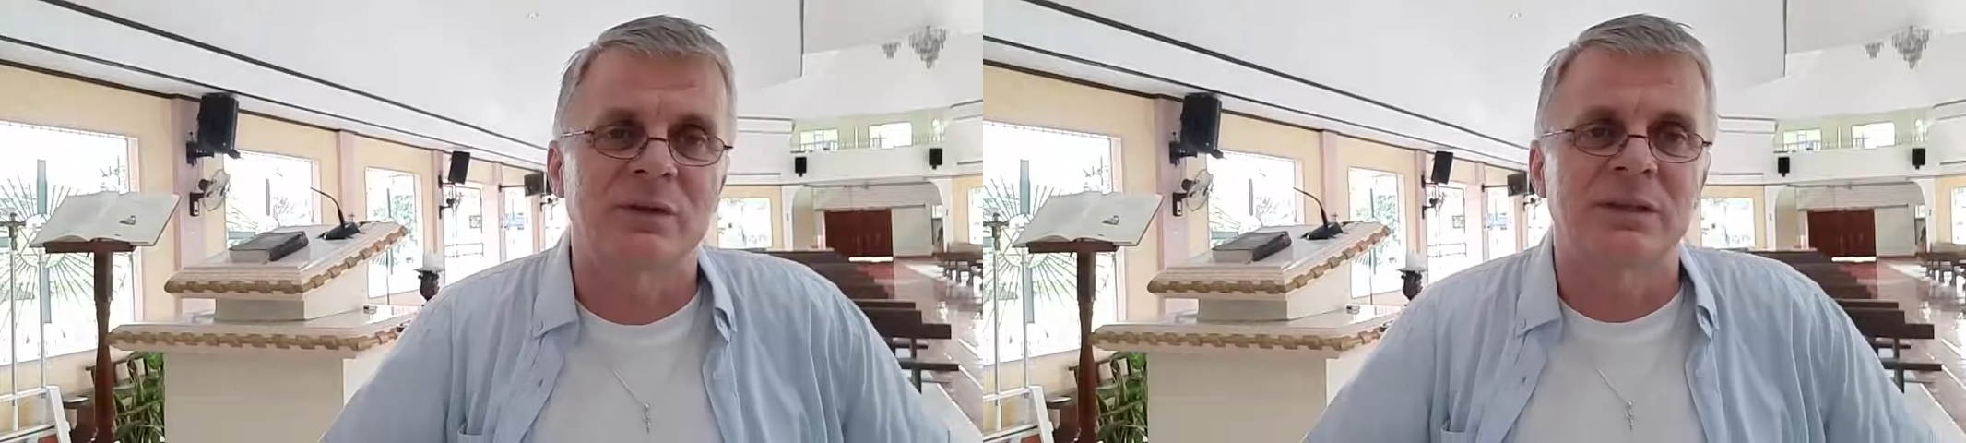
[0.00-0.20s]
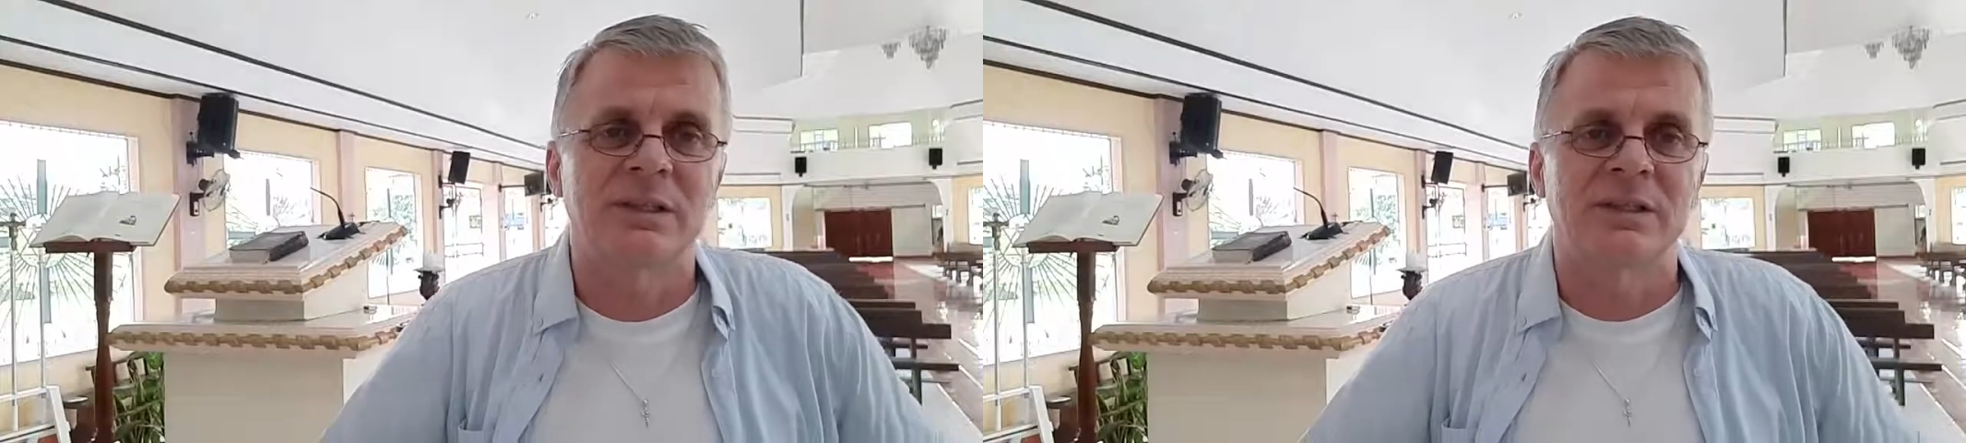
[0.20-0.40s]

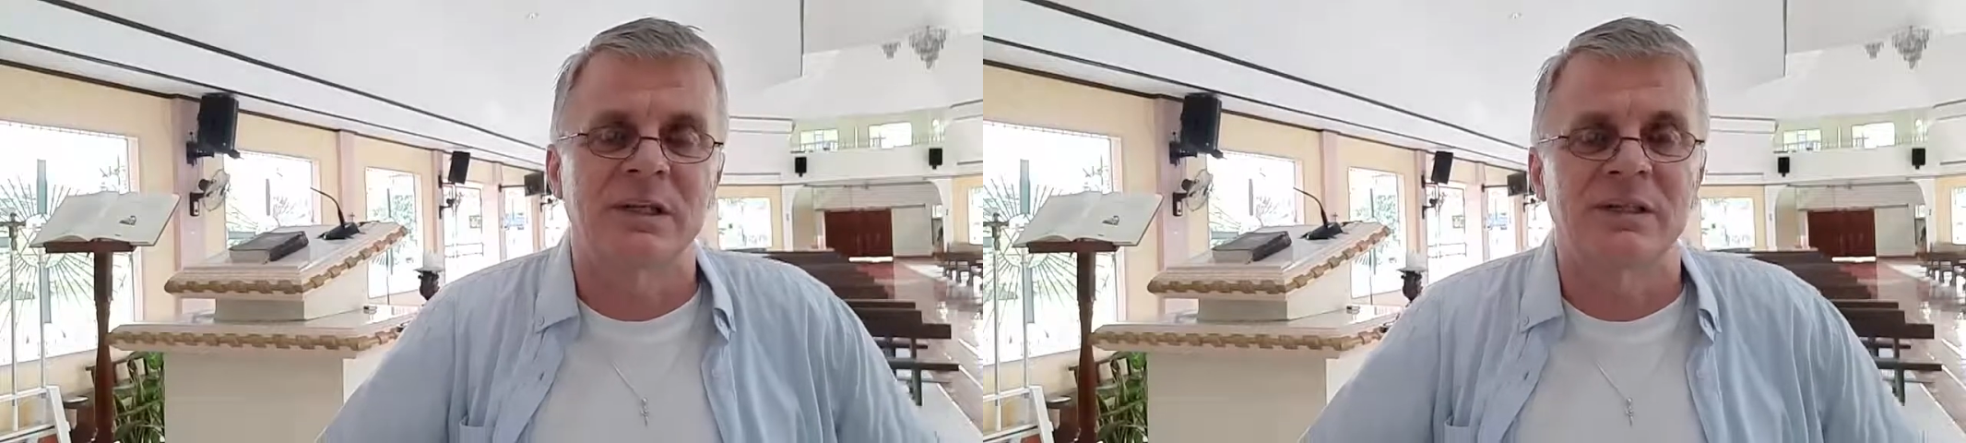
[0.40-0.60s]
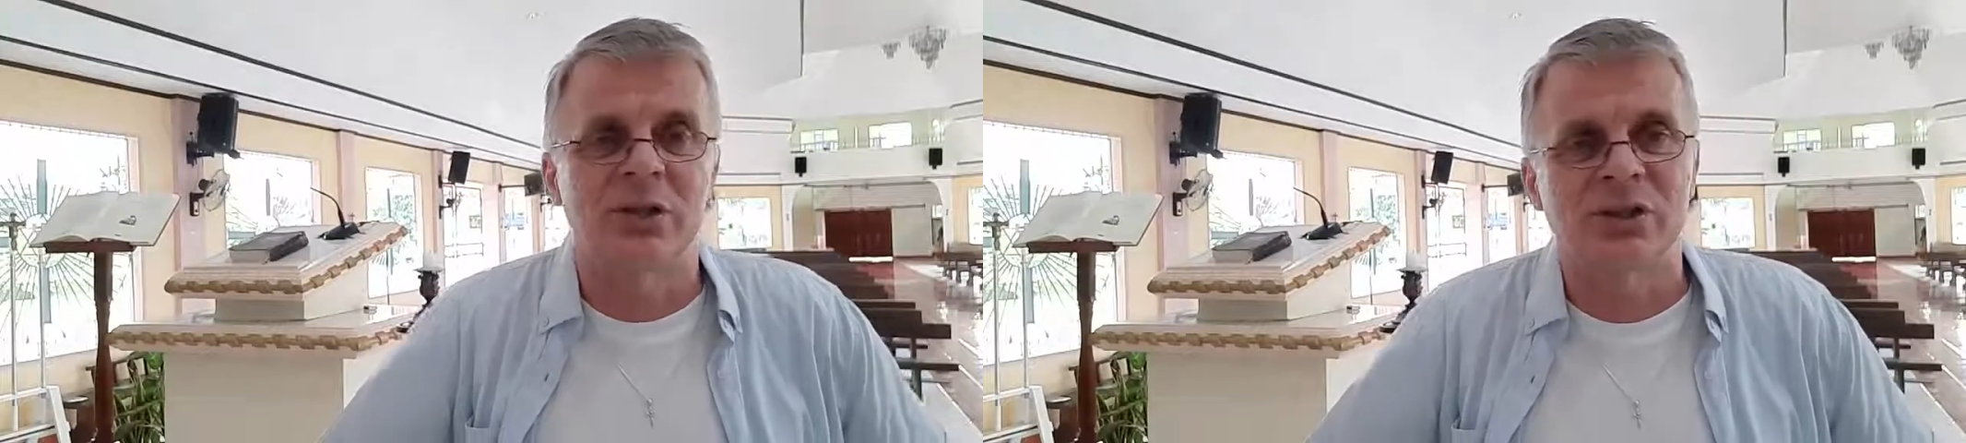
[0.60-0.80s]
says
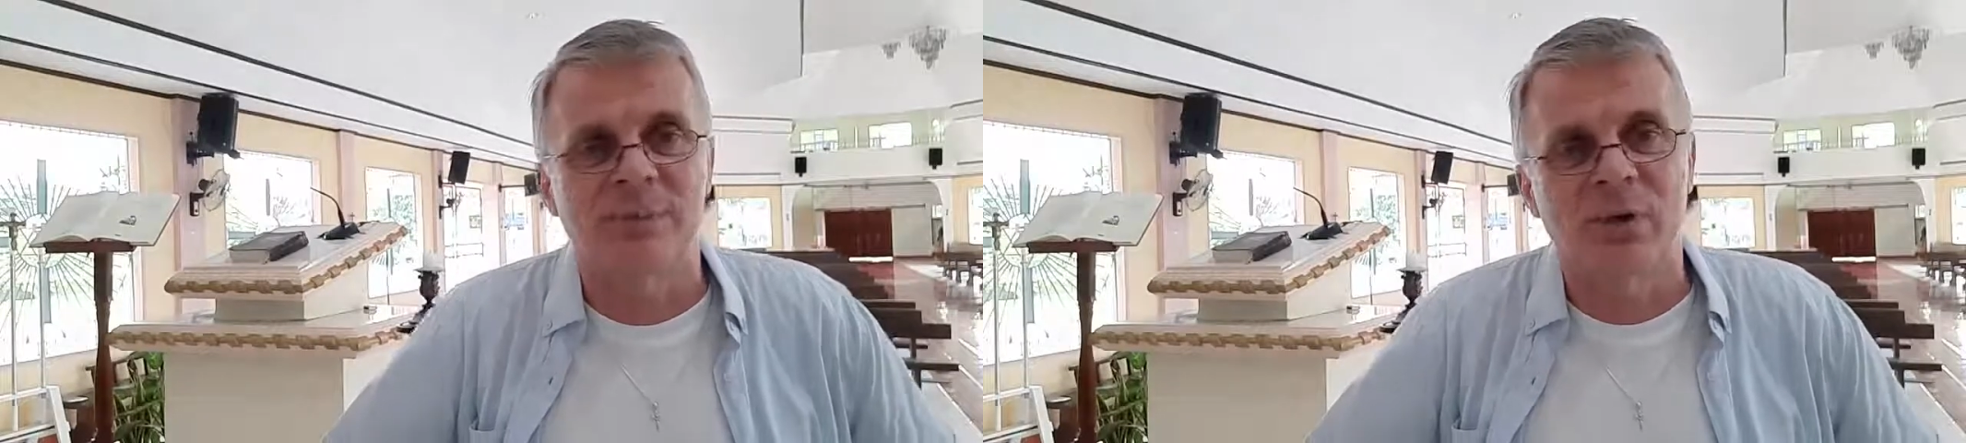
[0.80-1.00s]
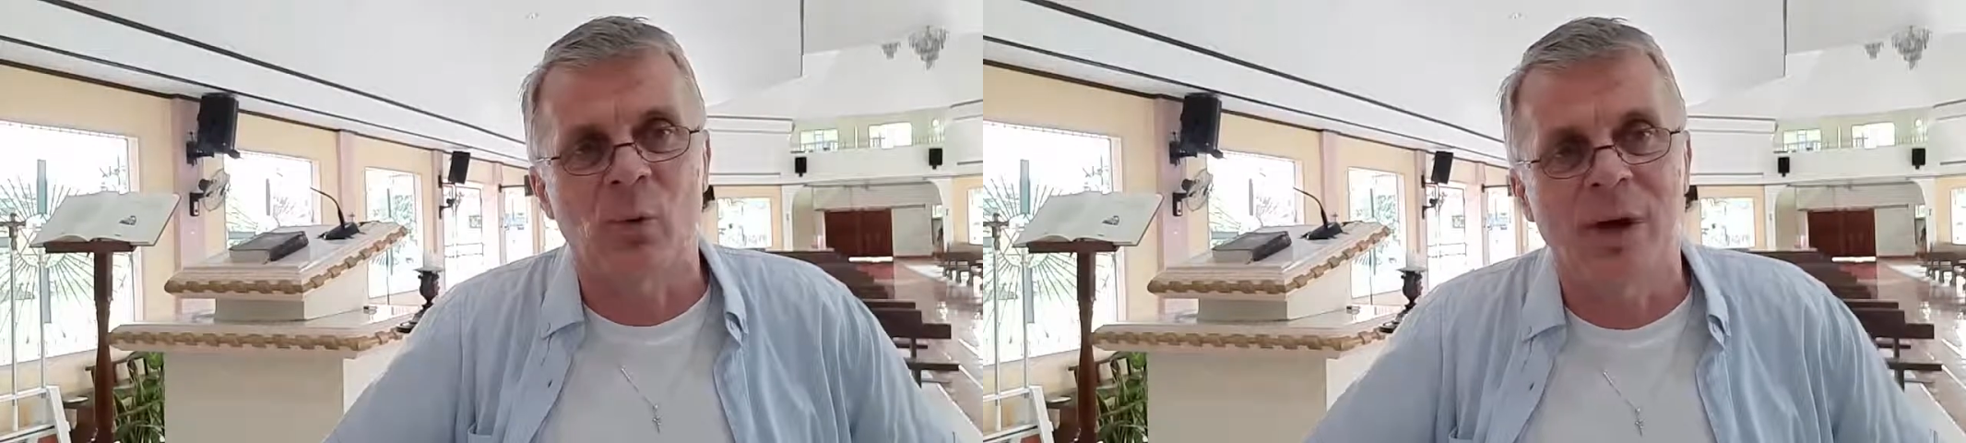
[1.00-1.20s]
in
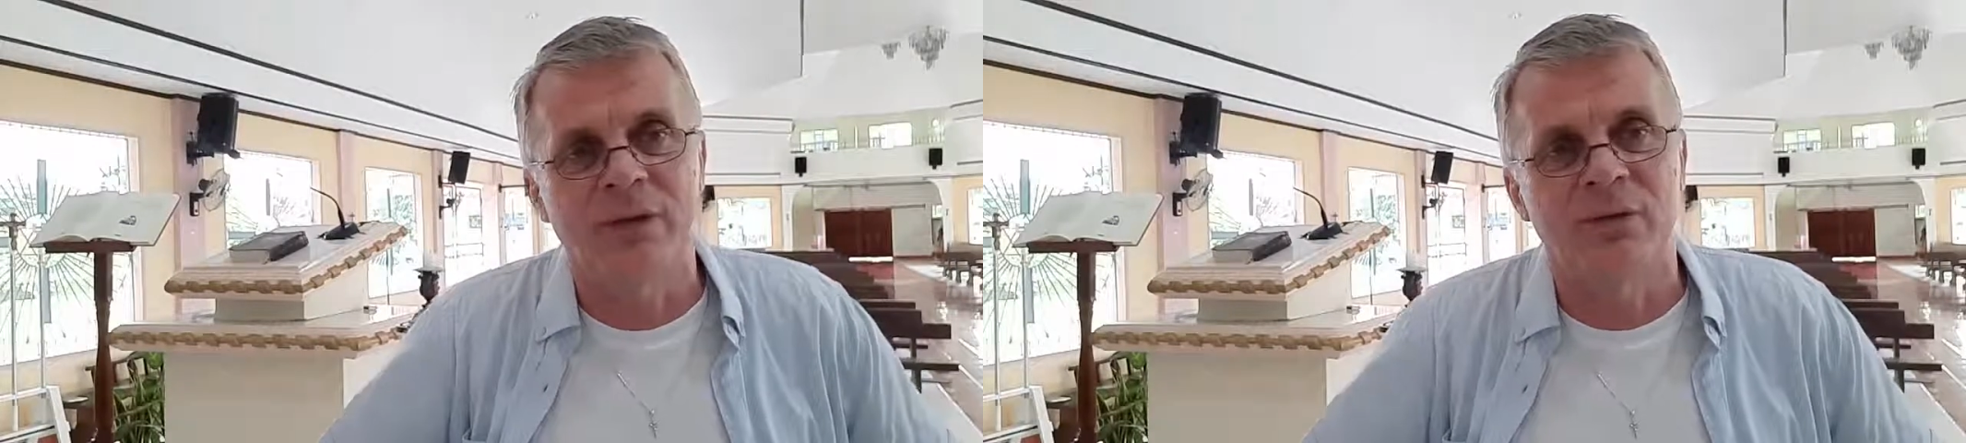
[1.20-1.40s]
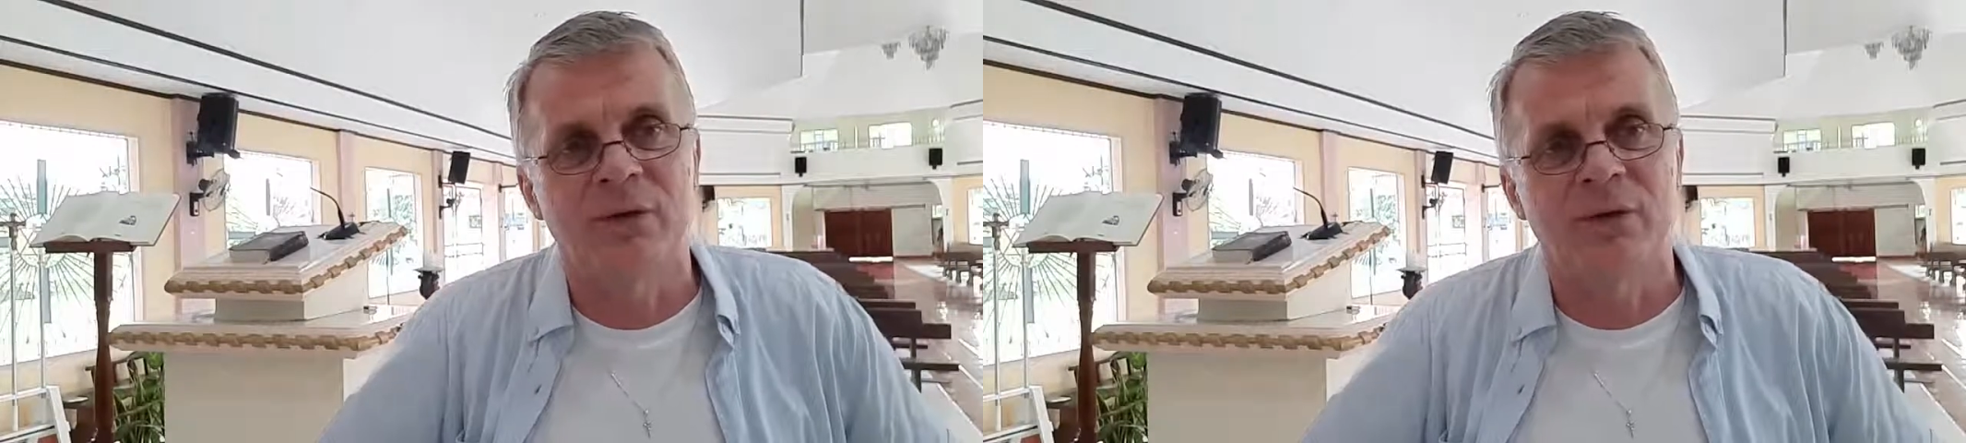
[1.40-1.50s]
chapter 1,